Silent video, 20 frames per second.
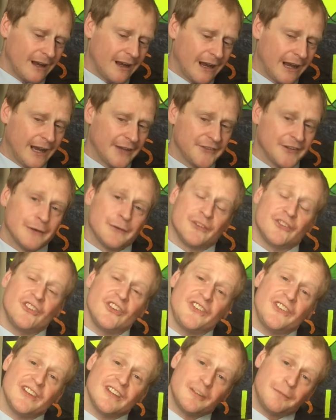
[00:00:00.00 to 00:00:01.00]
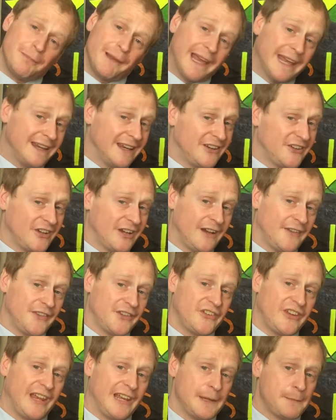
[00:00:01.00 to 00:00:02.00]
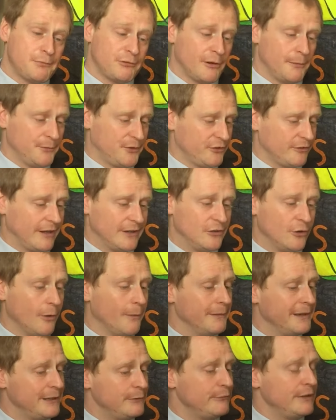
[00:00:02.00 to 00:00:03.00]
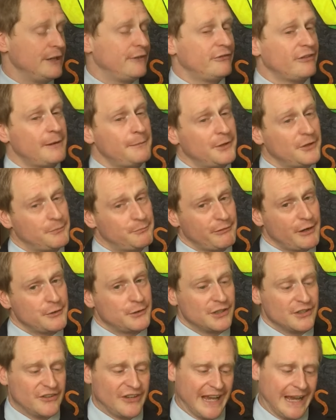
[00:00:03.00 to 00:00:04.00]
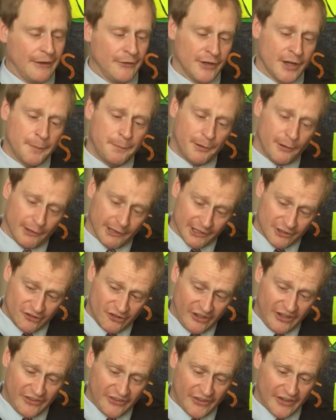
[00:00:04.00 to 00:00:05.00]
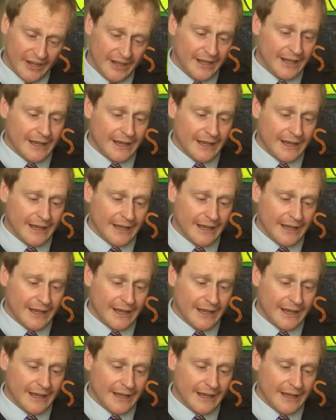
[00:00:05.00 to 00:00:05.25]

As I was just explaining to her, the teleprompter I normally read from has broken down. Apologies.